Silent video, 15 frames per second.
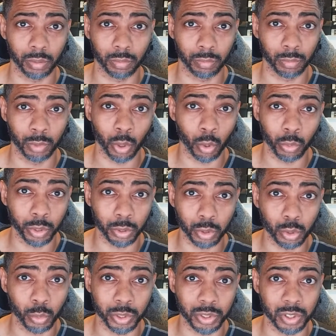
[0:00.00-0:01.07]
know that
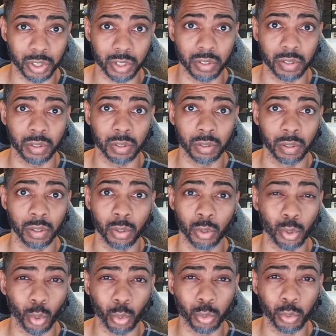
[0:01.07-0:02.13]
you exist
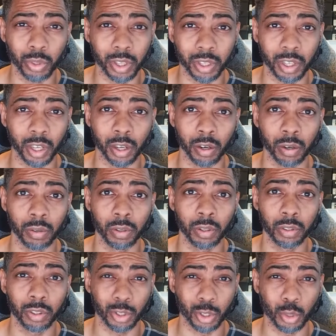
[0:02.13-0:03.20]
nor do they care
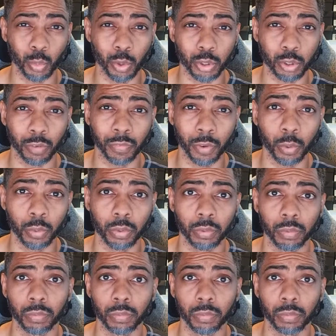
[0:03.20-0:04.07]
they just want your vote